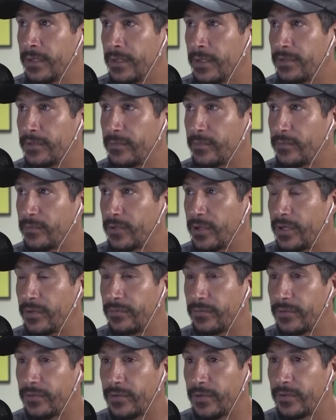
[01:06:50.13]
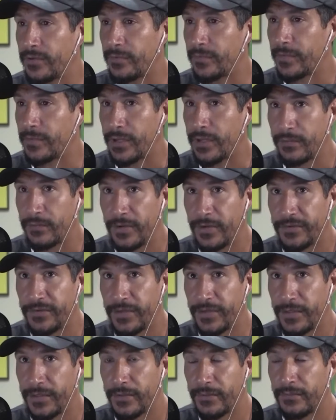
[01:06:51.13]
as I'm training for this 100-mile race, I
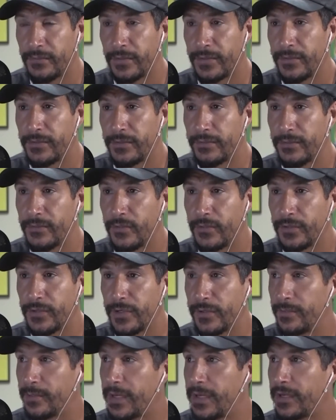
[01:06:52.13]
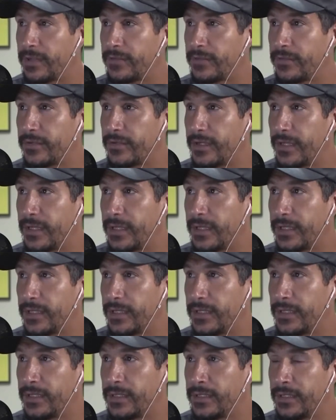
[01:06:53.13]
got to go run 14 miles
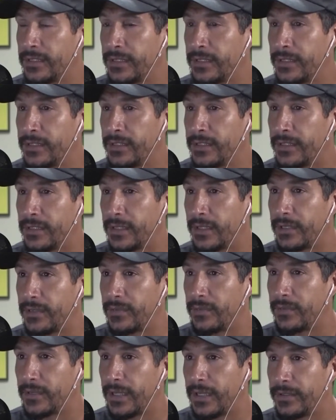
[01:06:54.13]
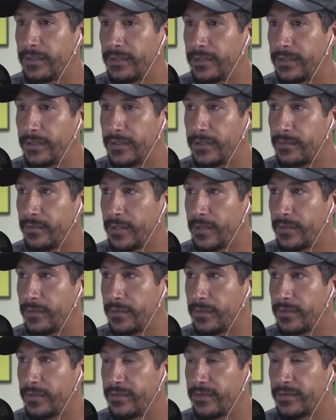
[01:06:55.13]
today, and I got to do 18 tomorrow,
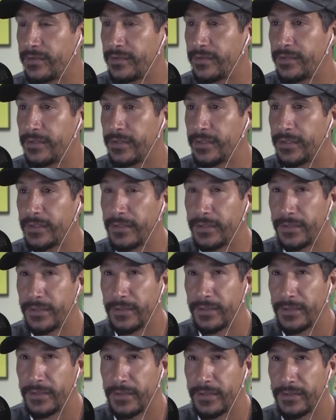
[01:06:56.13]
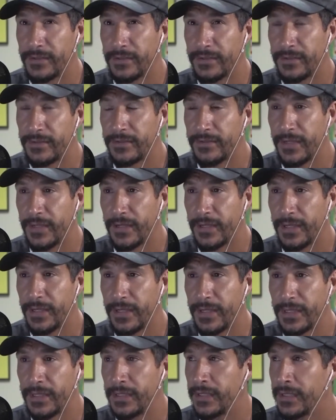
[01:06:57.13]
and then 16 on
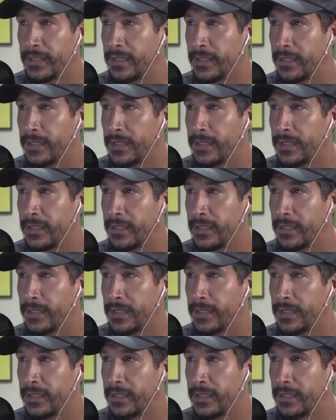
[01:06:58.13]
Sunday.